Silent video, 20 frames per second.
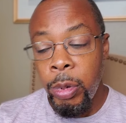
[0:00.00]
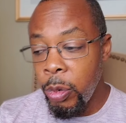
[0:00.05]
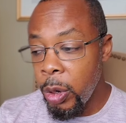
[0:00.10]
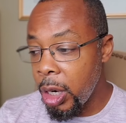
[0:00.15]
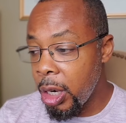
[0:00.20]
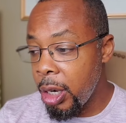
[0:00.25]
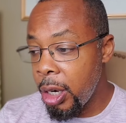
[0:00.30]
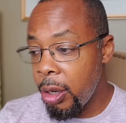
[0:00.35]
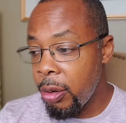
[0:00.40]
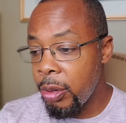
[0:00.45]
want
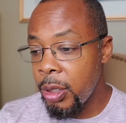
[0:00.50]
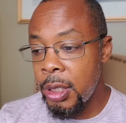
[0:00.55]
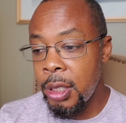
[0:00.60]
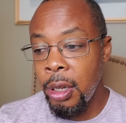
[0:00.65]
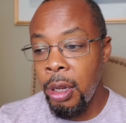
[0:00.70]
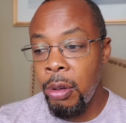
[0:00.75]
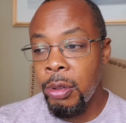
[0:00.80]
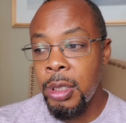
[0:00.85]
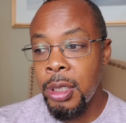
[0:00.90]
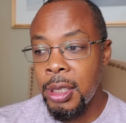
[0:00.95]
to know. And so
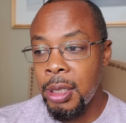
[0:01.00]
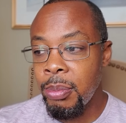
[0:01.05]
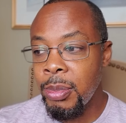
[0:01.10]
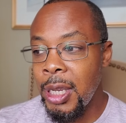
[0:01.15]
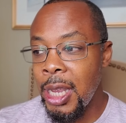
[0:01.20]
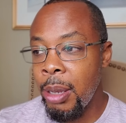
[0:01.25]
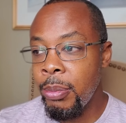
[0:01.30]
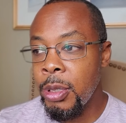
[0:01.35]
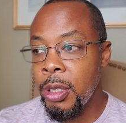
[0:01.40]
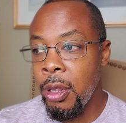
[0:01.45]
those are
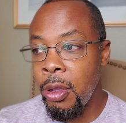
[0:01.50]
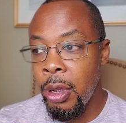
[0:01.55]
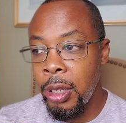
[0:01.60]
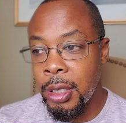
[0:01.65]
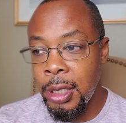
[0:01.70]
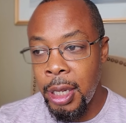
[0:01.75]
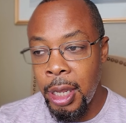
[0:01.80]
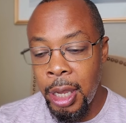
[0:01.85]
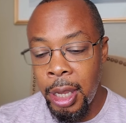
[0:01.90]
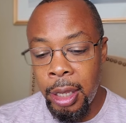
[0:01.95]
sometimes
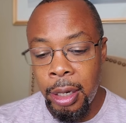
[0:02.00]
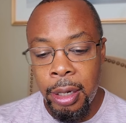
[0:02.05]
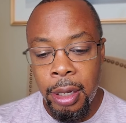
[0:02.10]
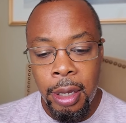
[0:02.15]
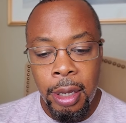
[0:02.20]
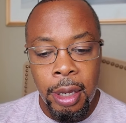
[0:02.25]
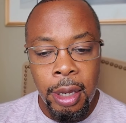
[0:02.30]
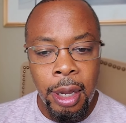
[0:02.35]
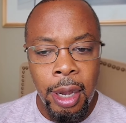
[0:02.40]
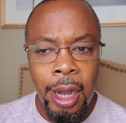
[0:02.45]
thoughts that
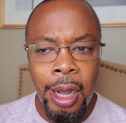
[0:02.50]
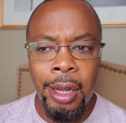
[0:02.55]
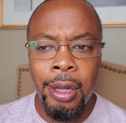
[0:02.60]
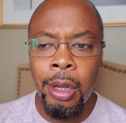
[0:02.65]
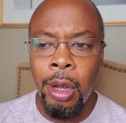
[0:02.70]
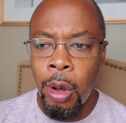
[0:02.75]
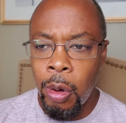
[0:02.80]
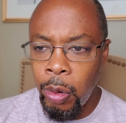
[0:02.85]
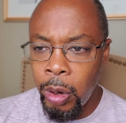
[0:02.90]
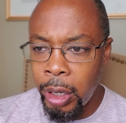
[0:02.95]
are
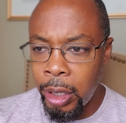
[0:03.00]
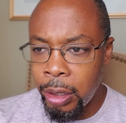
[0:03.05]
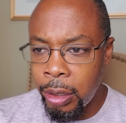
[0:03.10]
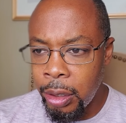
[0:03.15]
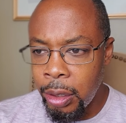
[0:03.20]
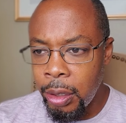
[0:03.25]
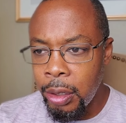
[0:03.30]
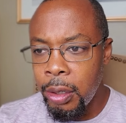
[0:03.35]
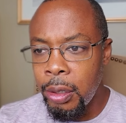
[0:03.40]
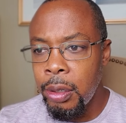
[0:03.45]
going
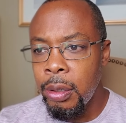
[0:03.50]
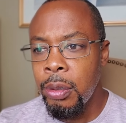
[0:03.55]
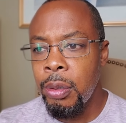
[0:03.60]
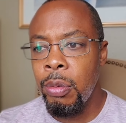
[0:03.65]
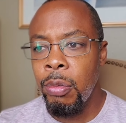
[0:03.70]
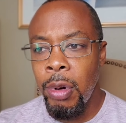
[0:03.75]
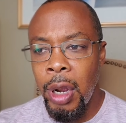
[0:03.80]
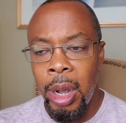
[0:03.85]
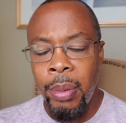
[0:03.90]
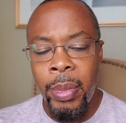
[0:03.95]

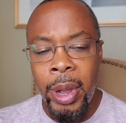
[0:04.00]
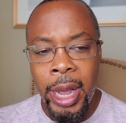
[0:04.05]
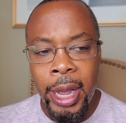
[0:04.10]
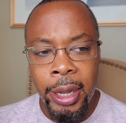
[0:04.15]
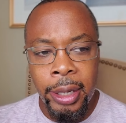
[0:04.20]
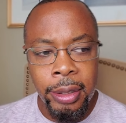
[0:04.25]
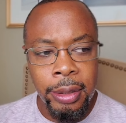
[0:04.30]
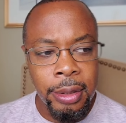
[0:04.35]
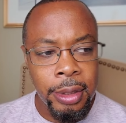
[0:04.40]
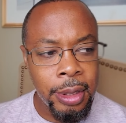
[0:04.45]
through our
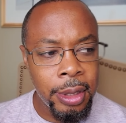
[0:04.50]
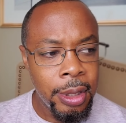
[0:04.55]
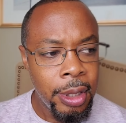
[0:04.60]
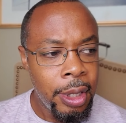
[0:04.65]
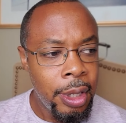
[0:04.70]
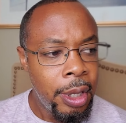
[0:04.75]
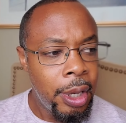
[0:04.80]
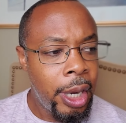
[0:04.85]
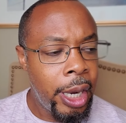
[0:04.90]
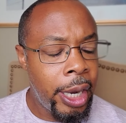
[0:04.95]
minds.
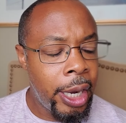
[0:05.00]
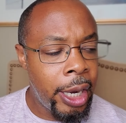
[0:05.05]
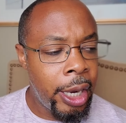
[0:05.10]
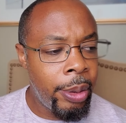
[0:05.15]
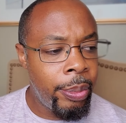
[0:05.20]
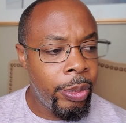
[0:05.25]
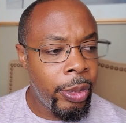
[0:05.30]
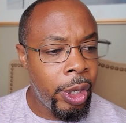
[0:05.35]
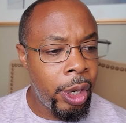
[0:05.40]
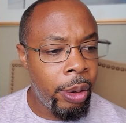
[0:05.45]

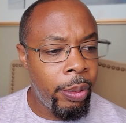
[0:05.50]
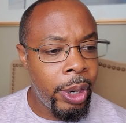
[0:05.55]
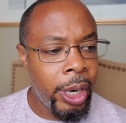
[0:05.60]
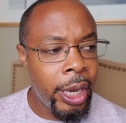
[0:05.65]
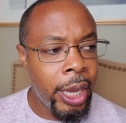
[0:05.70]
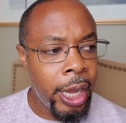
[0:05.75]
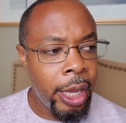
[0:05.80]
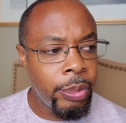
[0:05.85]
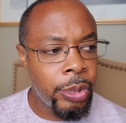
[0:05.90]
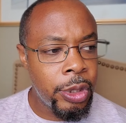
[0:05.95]
Um, you know, when it
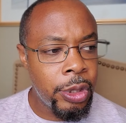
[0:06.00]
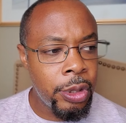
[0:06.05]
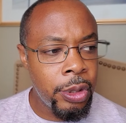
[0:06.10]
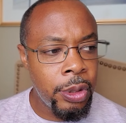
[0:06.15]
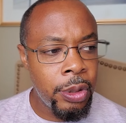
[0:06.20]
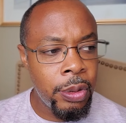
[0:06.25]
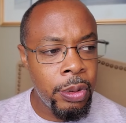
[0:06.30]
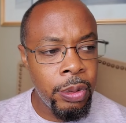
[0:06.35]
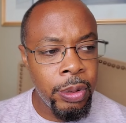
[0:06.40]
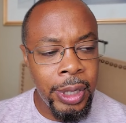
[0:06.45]
comes
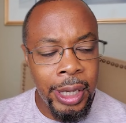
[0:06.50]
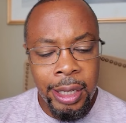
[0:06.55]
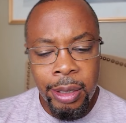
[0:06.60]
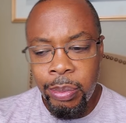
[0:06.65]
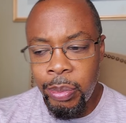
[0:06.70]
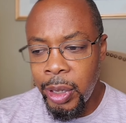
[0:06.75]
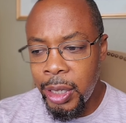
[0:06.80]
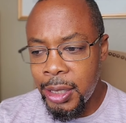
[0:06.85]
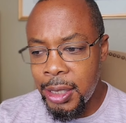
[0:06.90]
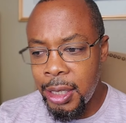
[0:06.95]
to
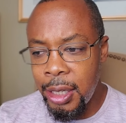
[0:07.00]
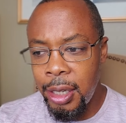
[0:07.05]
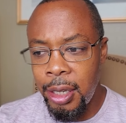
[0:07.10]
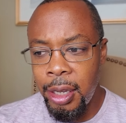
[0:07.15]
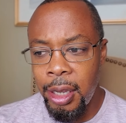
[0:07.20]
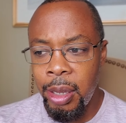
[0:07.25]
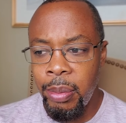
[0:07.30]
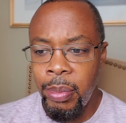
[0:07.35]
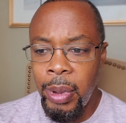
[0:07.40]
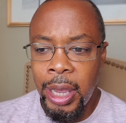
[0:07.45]
getting busy
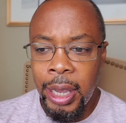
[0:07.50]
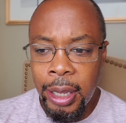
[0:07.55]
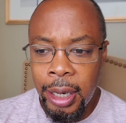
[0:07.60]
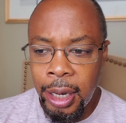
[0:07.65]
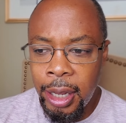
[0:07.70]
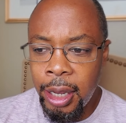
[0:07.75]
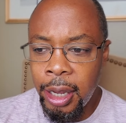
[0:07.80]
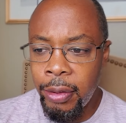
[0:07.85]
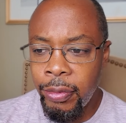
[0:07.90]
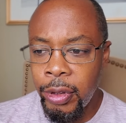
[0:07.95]
and making
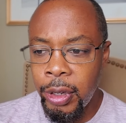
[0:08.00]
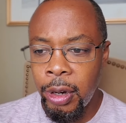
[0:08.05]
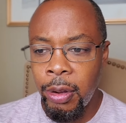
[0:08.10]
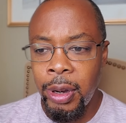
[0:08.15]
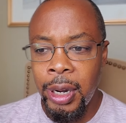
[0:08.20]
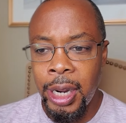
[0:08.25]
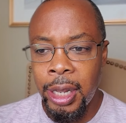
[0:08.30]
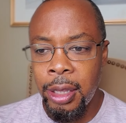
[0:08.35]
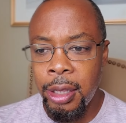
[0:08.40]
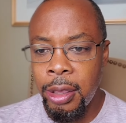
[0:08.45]
love, you know,
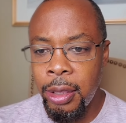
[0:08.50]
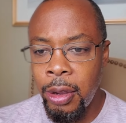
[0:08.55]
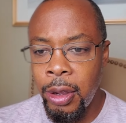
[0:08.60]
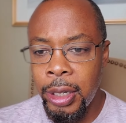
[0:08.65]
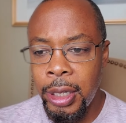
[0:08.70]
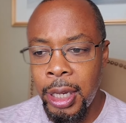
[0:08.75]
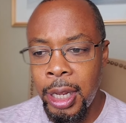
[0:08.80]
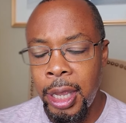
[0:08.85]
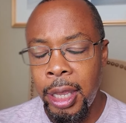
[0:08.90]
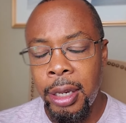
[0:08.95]
another
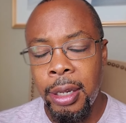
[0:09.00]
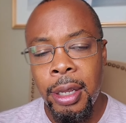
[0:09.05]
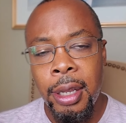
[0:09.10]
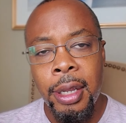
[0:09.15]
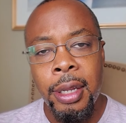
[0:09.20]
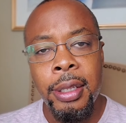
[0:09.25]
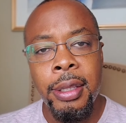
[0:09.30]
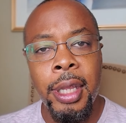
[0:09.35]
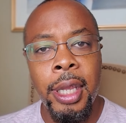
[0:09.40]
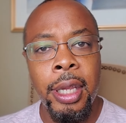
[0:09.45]
thought that
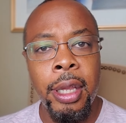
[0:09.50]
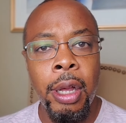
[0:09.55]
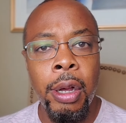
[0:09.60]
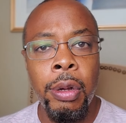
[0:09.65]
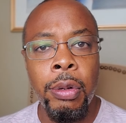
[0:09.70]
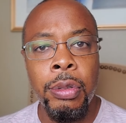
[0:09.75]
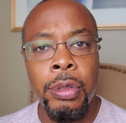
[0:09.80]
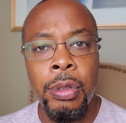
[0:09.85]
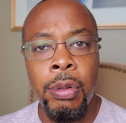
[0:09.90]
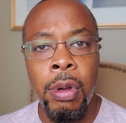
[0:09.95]
that
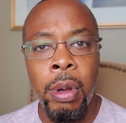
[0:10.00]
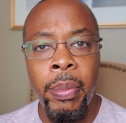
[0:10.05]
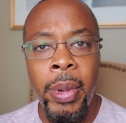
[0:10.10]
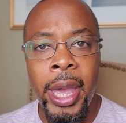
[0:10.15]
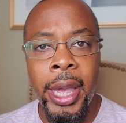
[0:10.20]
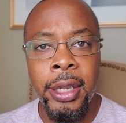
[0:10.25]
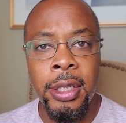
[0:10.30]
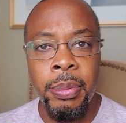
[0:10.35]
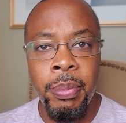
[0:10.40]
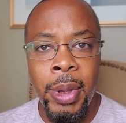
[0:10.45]
goes through a
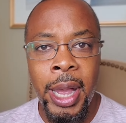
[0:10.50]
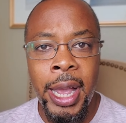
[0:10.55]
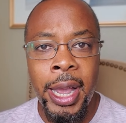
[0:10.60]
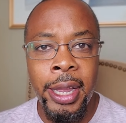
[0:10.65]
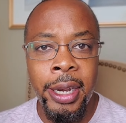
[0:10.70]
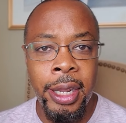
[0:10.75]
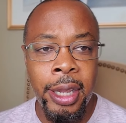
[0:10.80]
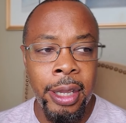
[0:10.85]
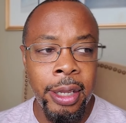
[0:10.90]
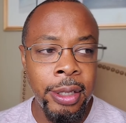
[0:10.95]
man's
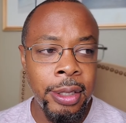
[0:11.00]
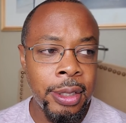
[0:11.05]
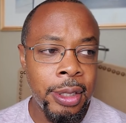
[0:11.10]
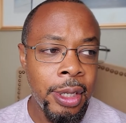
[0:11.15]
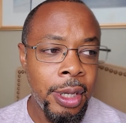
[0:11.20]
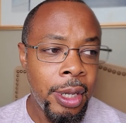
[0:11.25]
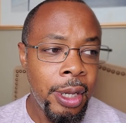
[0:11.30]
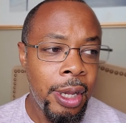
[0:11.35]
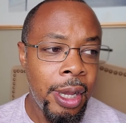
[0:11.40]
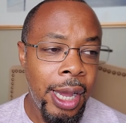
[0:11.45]
mind is,
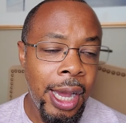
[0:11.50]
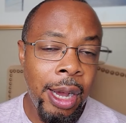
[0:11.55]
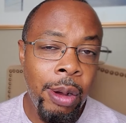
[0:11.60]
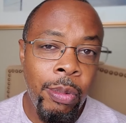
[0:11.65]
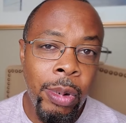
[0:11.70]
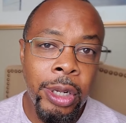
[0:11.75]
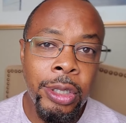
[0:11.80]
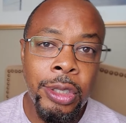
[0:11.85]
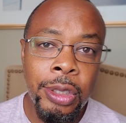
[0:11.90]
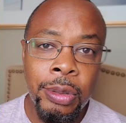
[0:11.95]
I
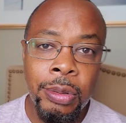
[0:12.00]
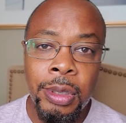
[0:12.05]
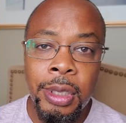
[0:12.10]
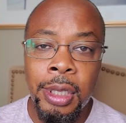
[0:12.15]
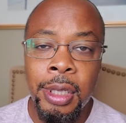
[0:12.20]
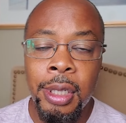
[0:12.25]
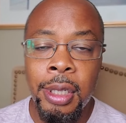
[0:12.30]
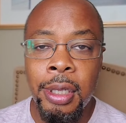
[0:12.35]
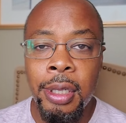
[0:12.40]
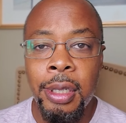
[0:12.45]
want you
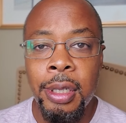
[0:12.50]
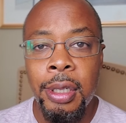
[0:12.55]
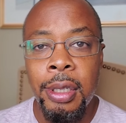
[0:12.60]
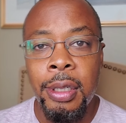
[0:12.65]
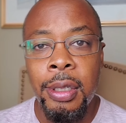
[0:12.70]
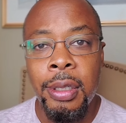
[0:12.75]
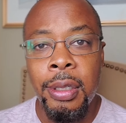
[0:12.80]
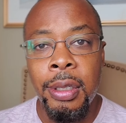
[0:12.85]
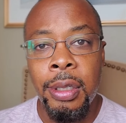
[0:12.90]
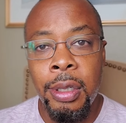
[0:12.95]
to
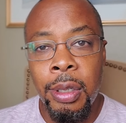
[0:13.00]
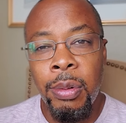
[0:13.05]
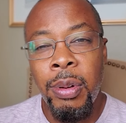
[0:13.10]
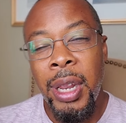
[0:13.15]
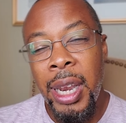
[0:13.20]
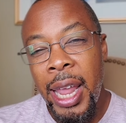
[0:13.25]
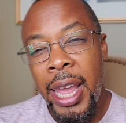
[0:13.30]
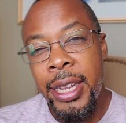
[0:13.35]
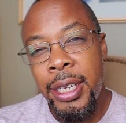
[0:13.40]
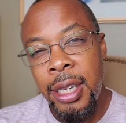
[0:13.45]
do it
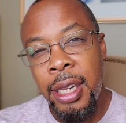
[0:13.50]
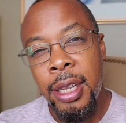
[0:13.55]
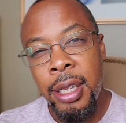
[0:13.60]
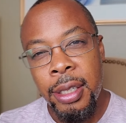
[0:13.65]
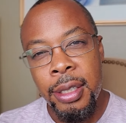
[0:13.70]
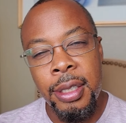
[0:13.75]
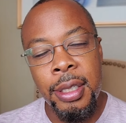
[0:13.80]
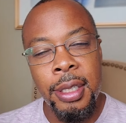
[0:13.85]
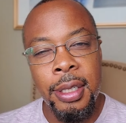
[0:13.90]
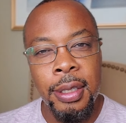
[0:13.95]
like
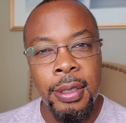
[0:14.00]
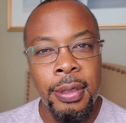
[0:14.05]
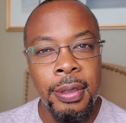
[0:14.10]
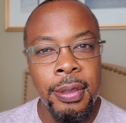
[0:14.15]
this.